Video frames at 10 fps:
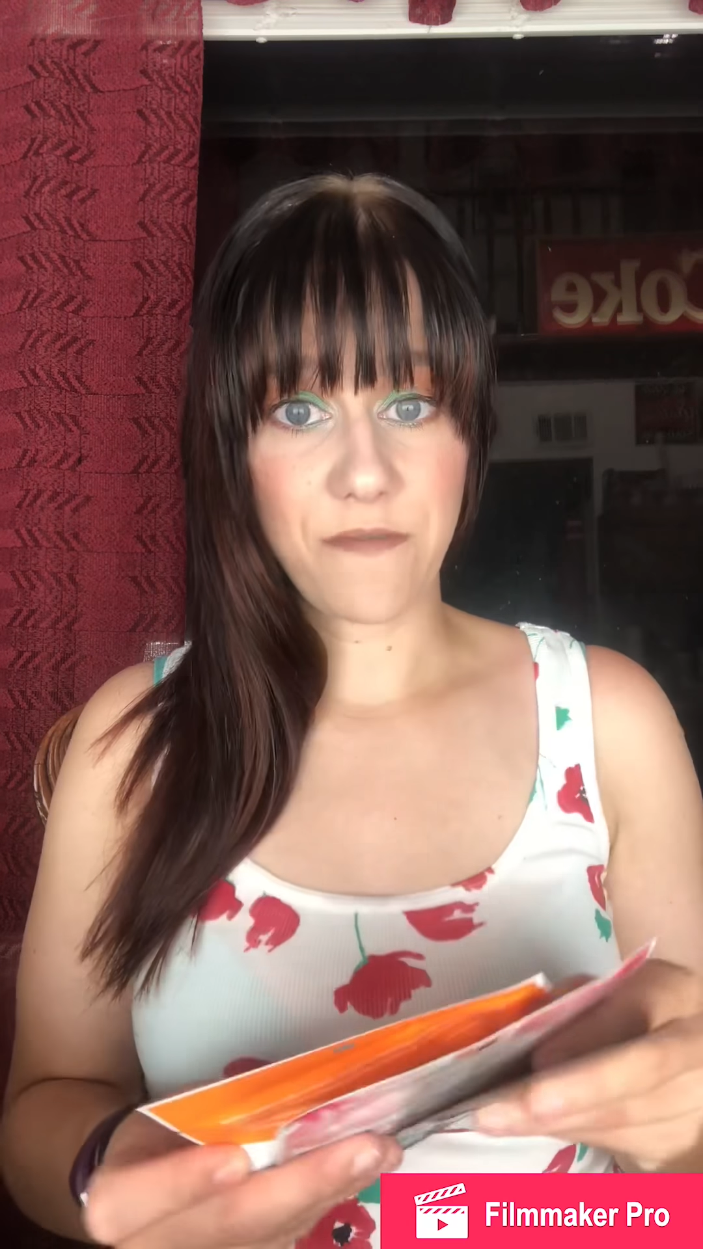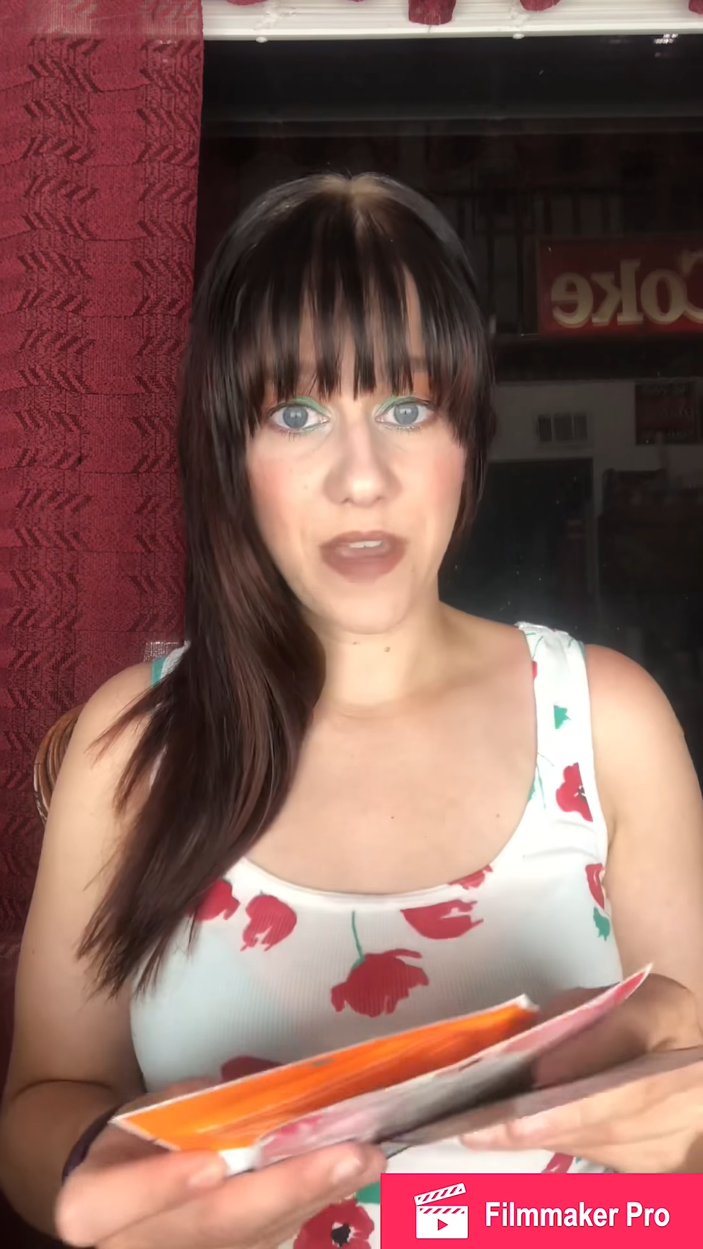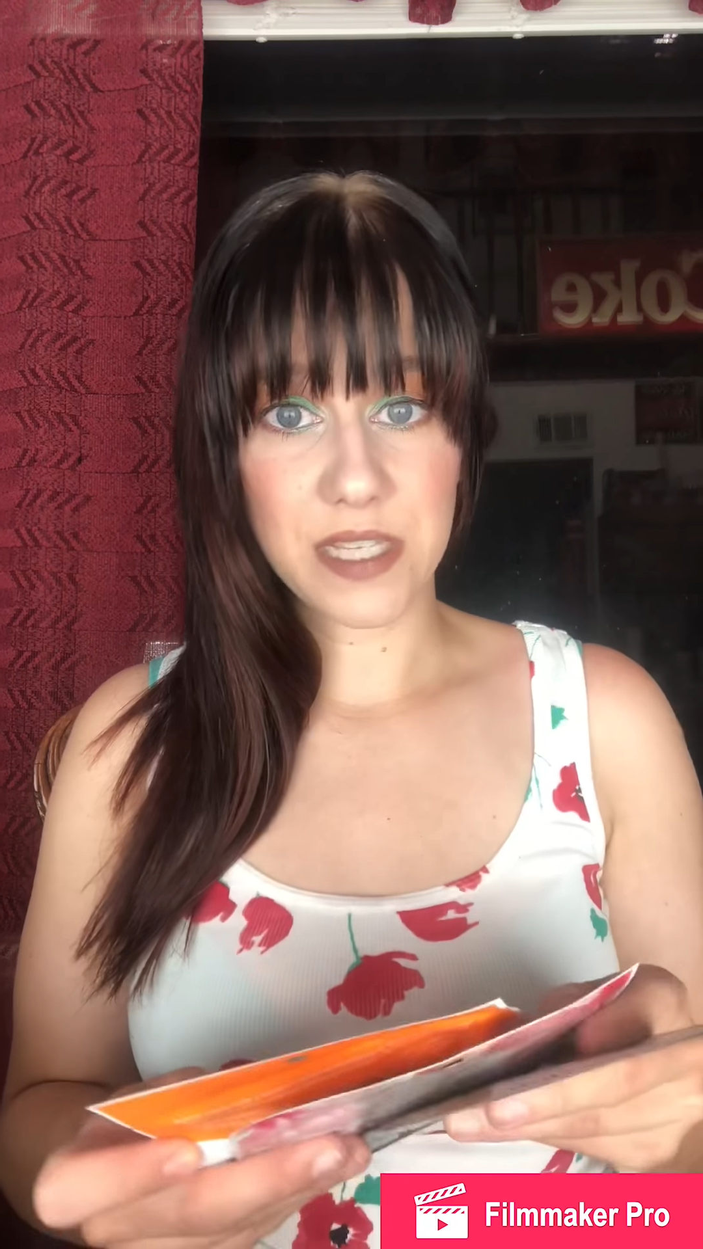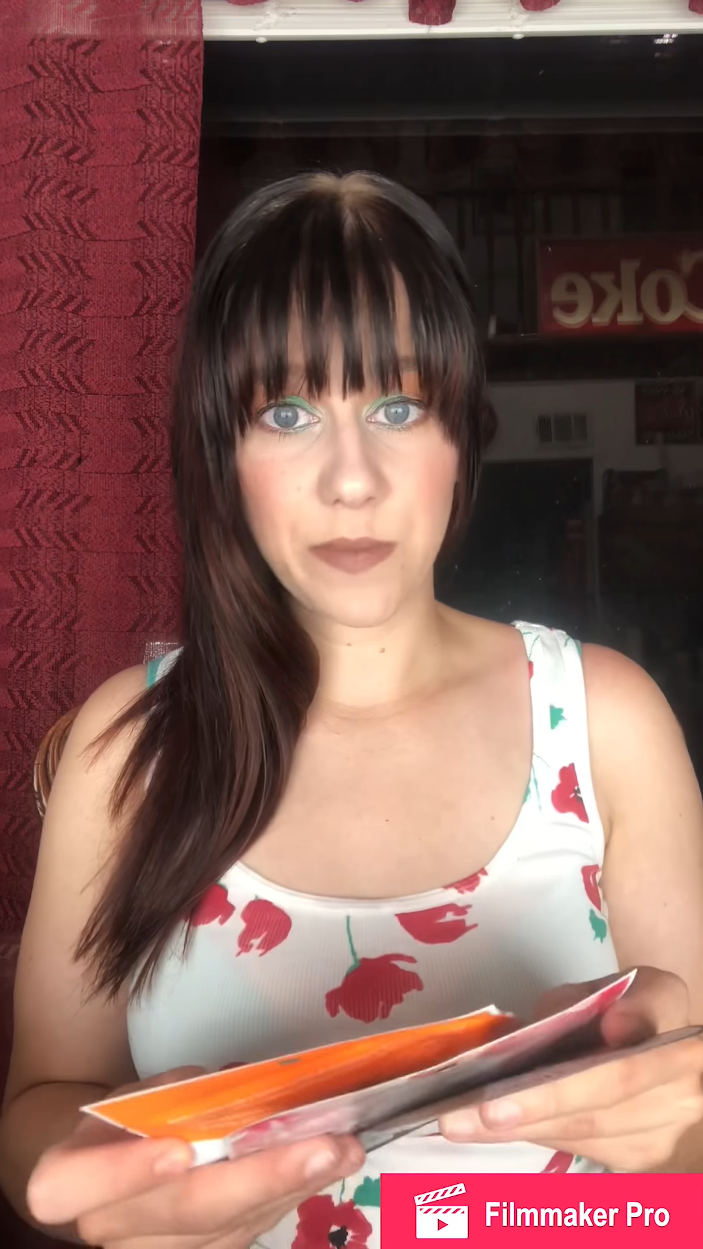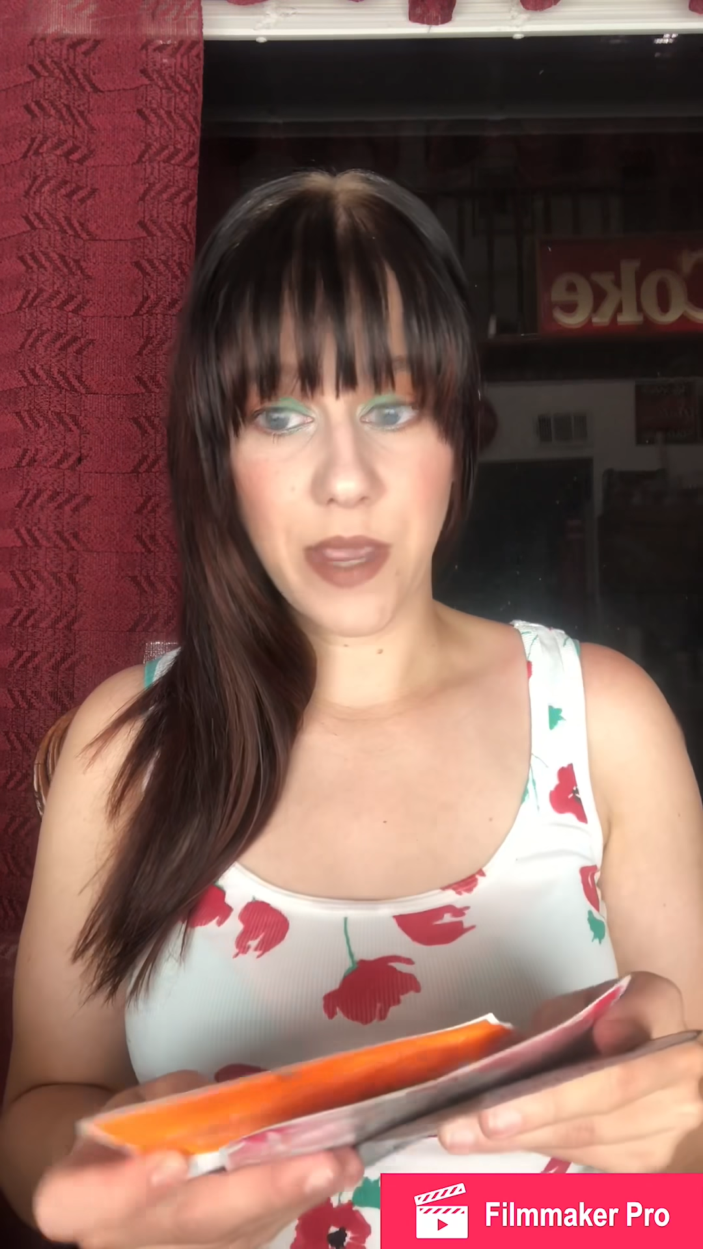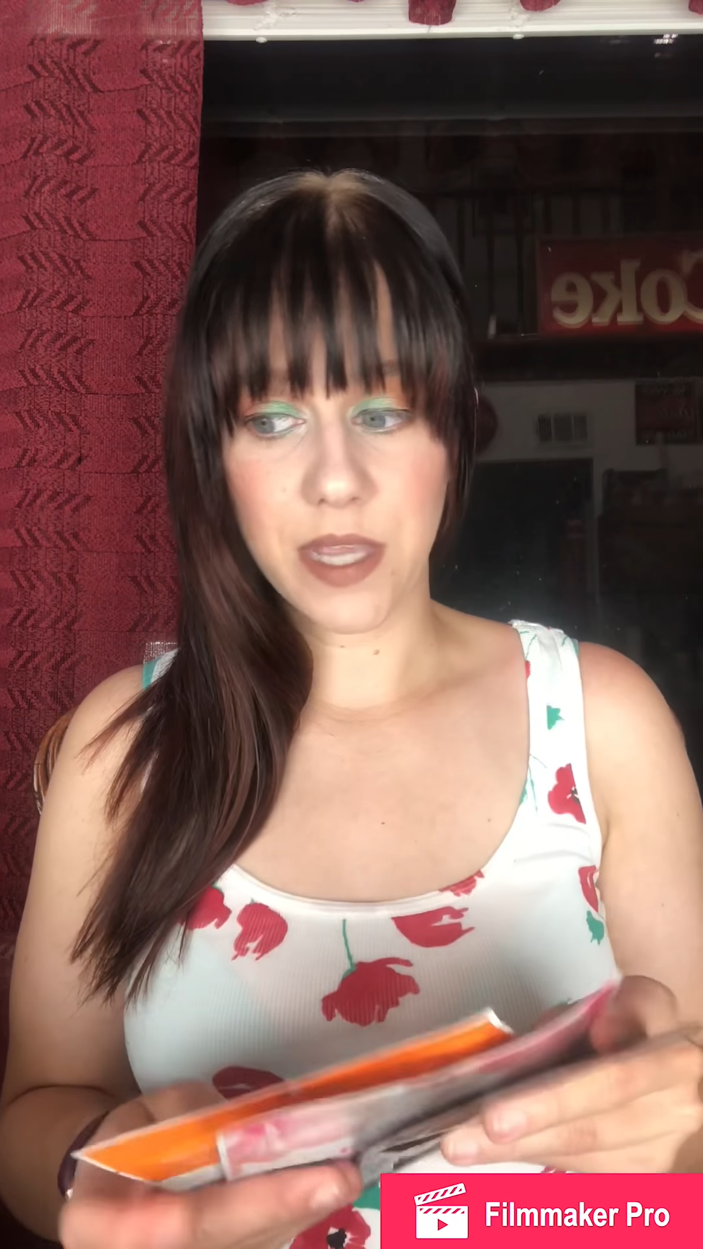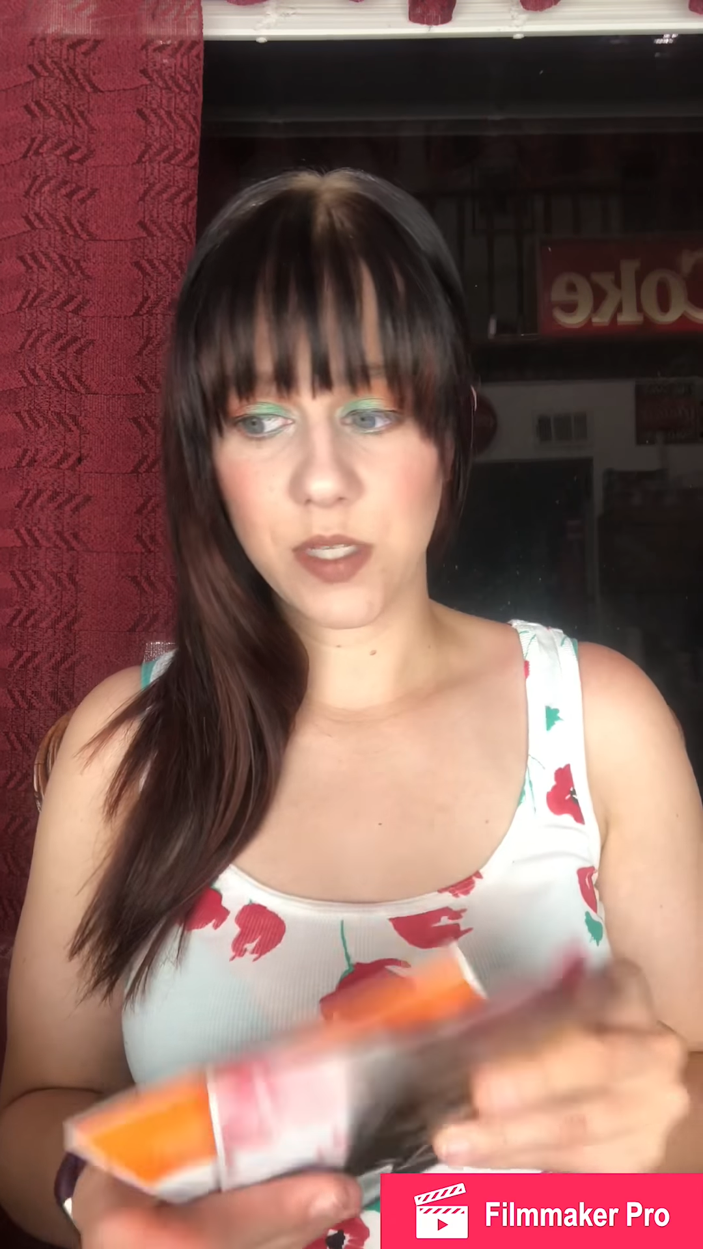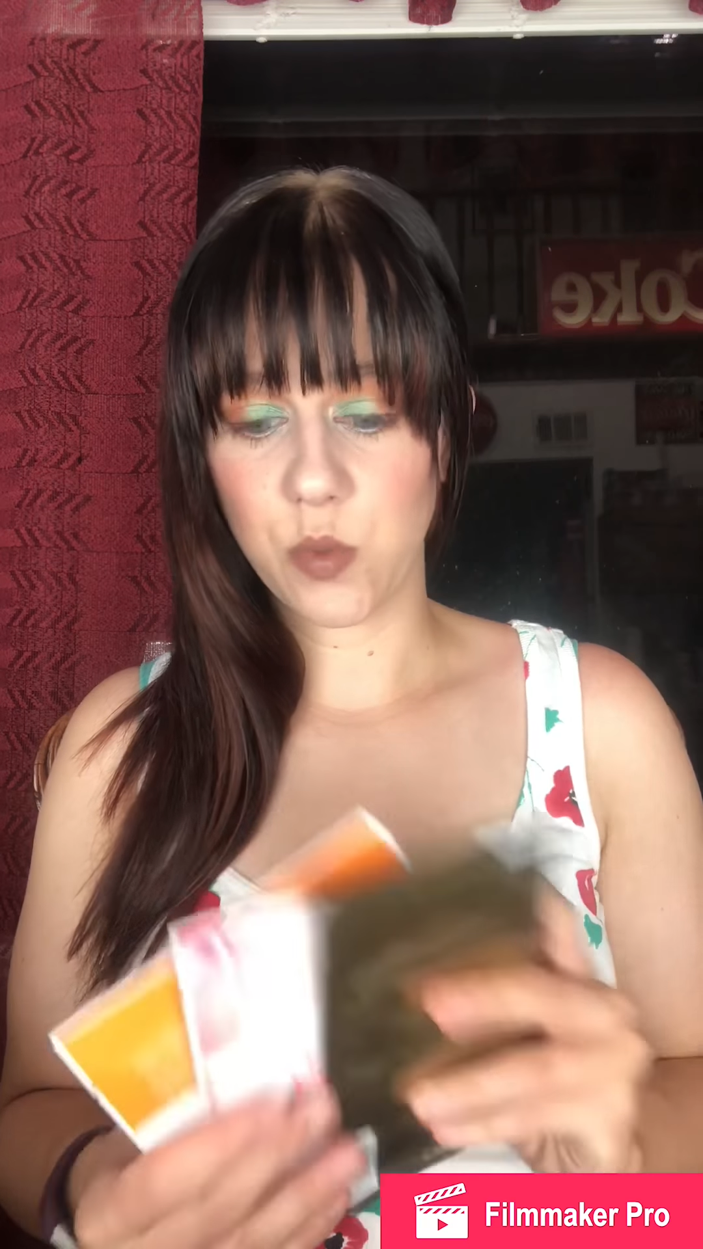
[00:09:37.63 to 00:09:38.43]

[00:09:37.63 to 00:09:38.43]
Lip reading: face masks,